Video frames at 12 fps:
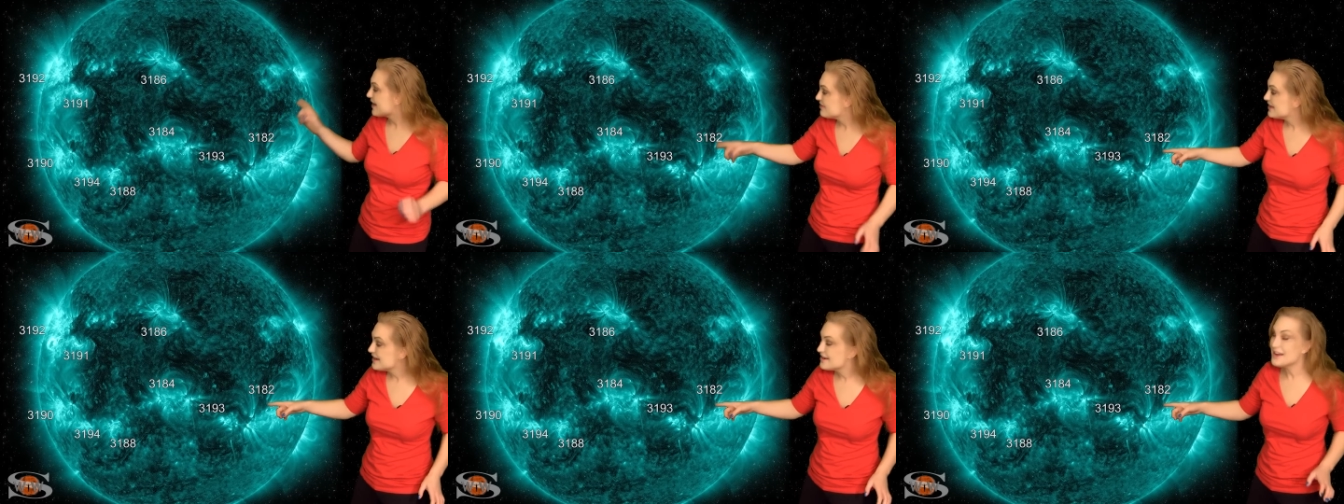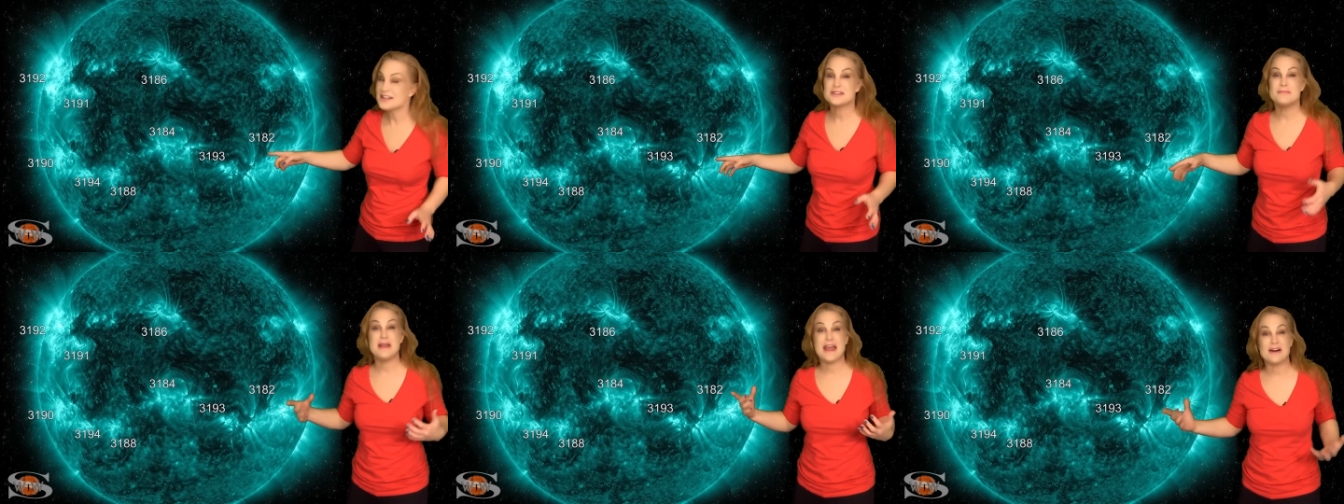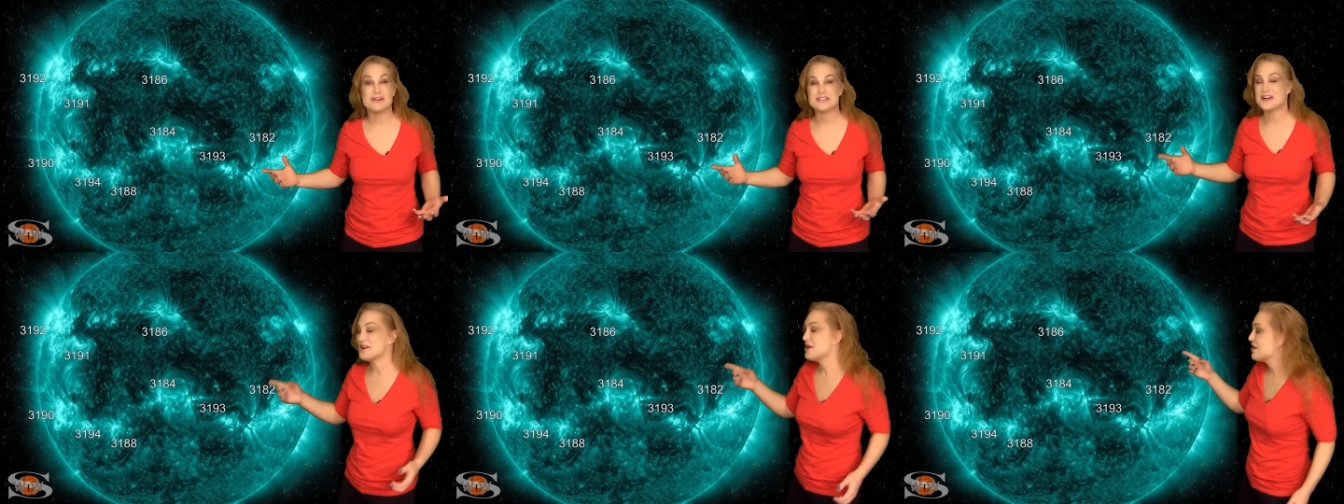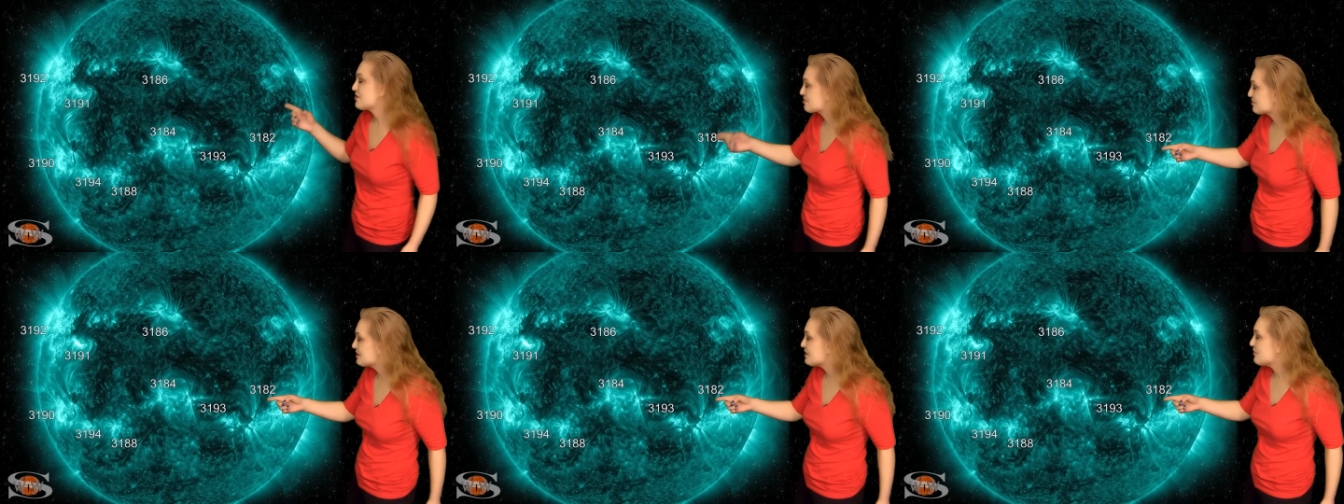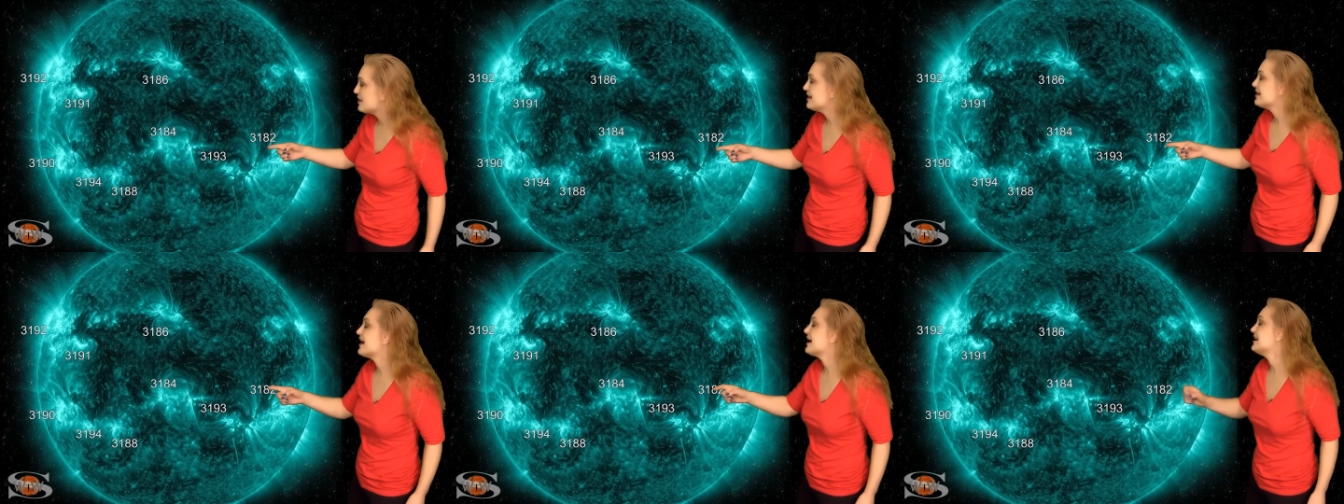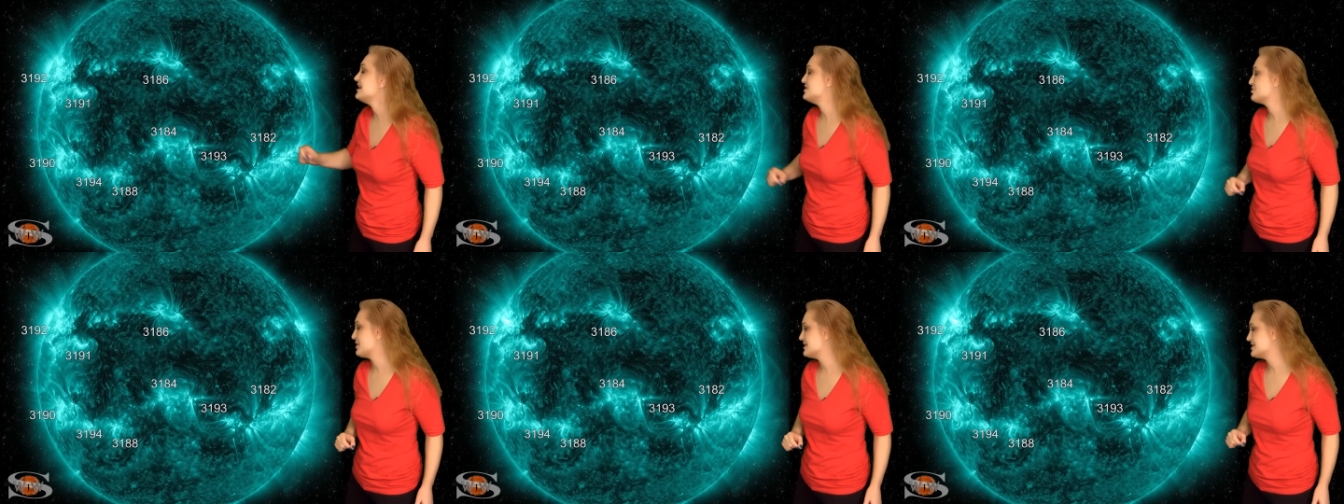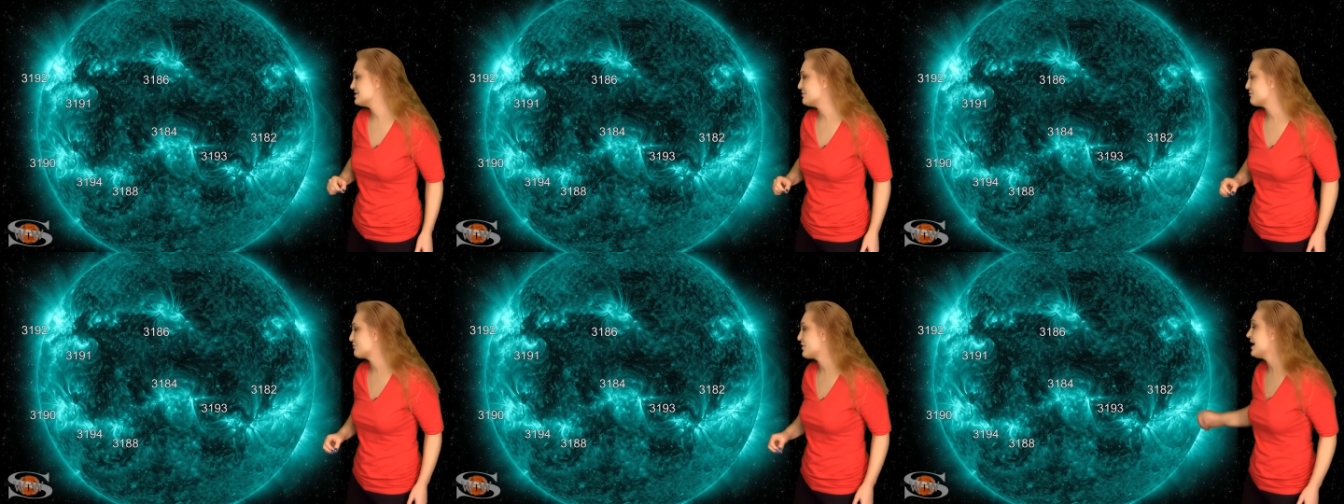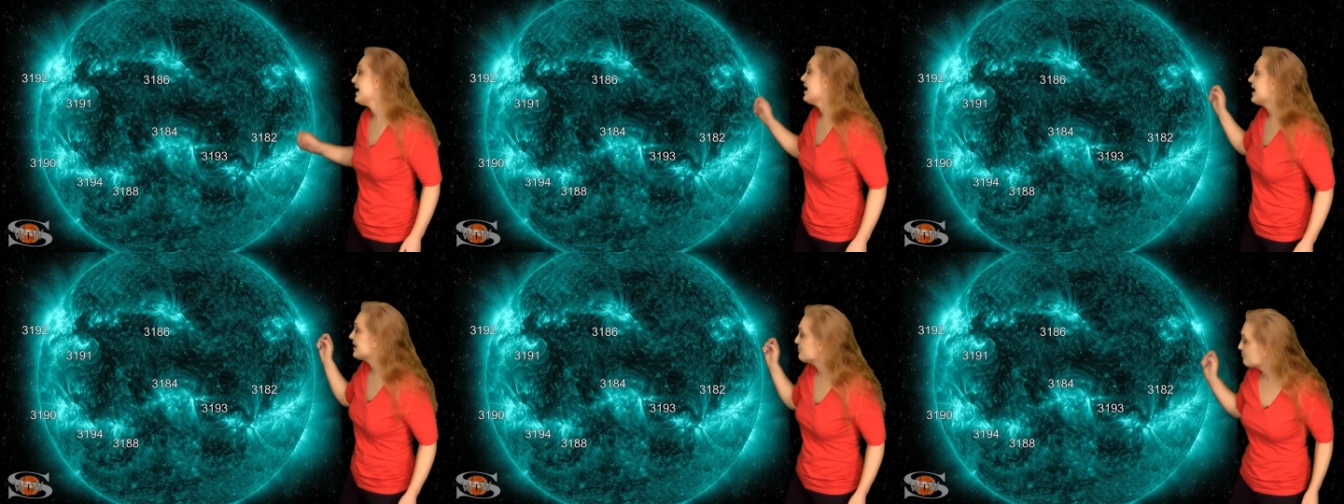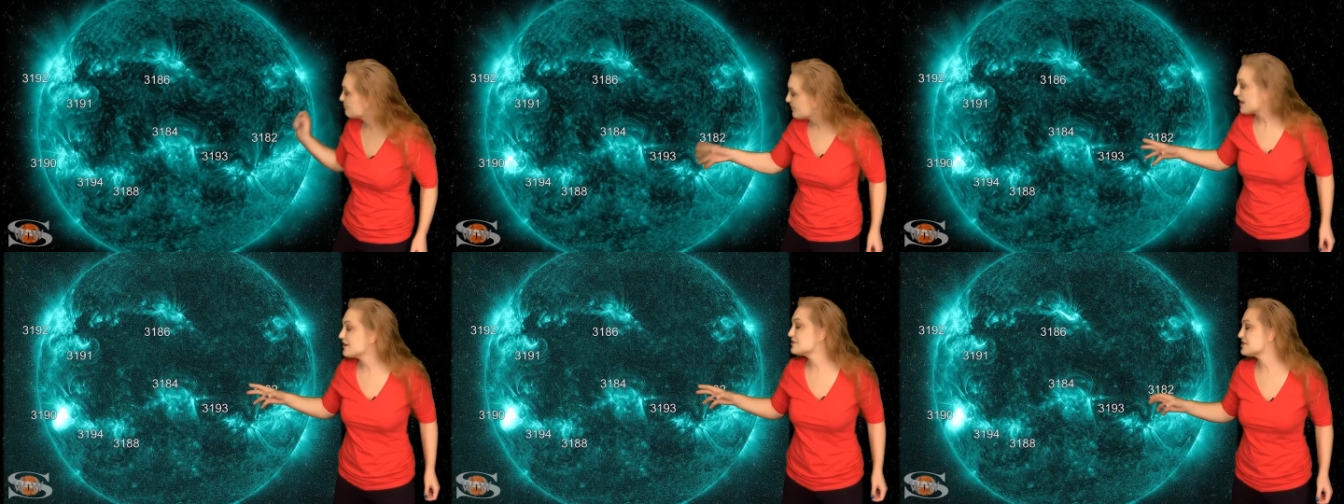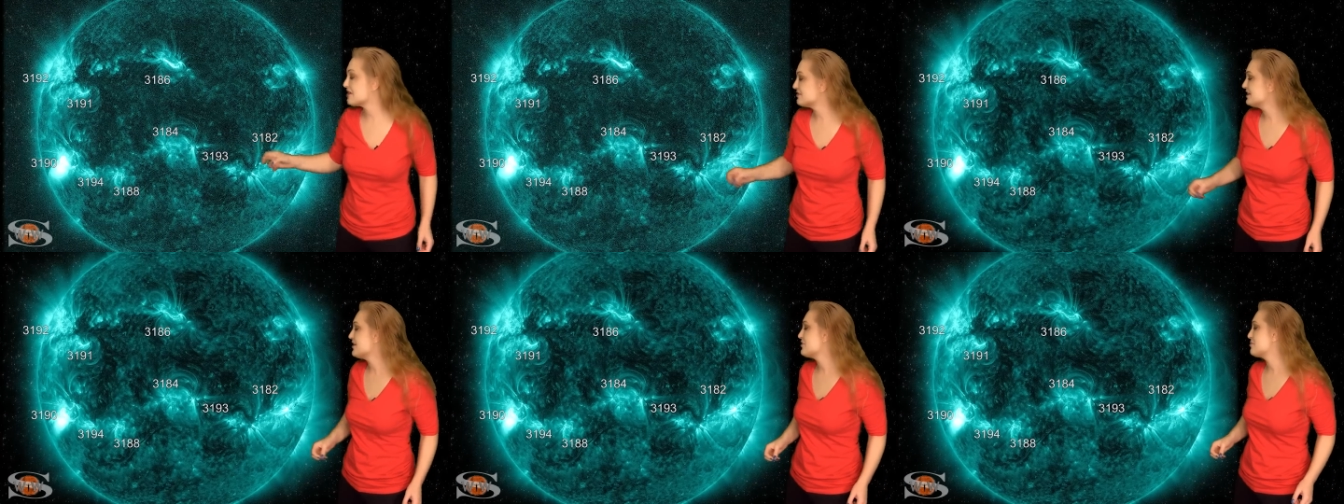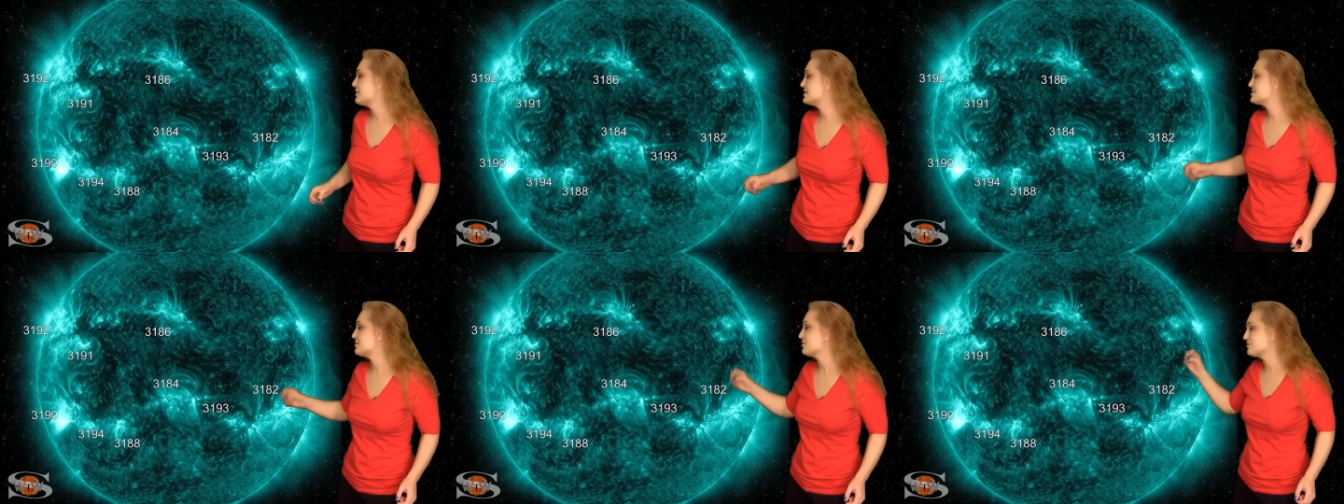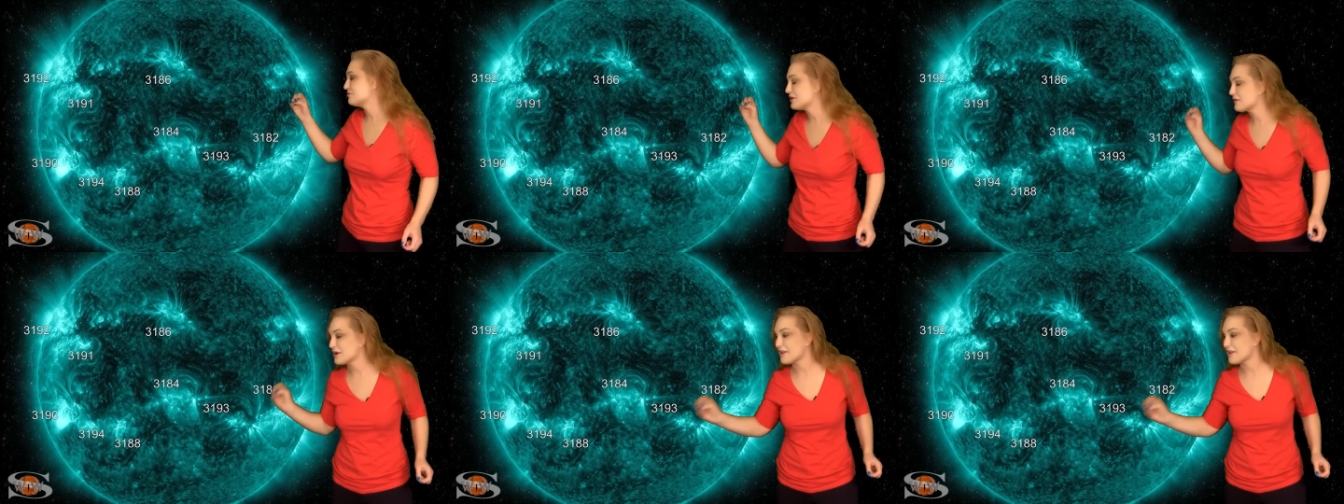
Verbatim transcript: And then, not to be outdone, 3190 joins in the fray and fires off another big solar flare,